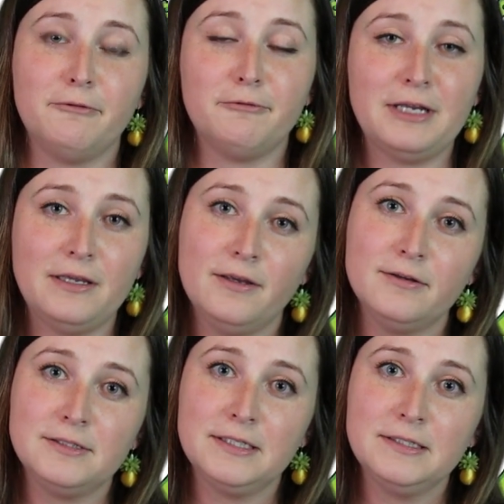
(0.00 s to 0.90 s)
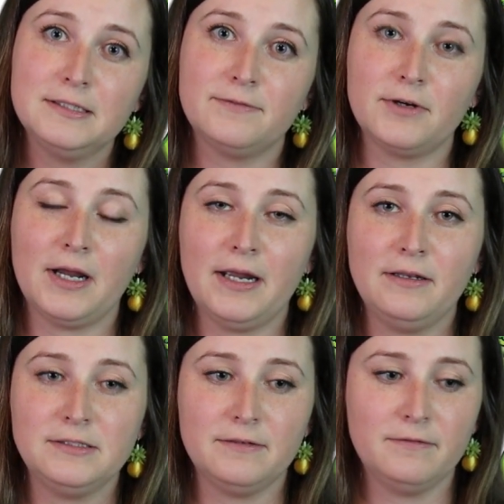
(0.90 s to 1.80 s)
reuses for
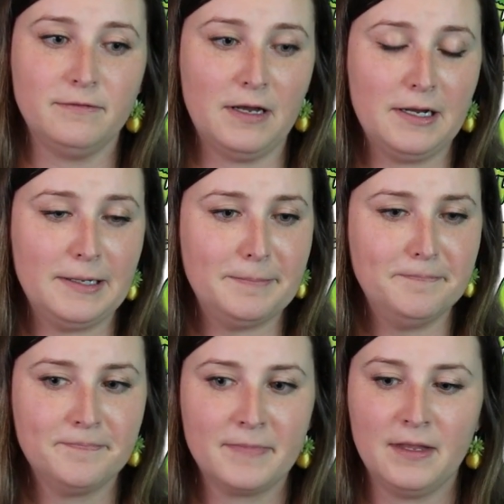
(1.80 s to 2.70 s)
kinds of um,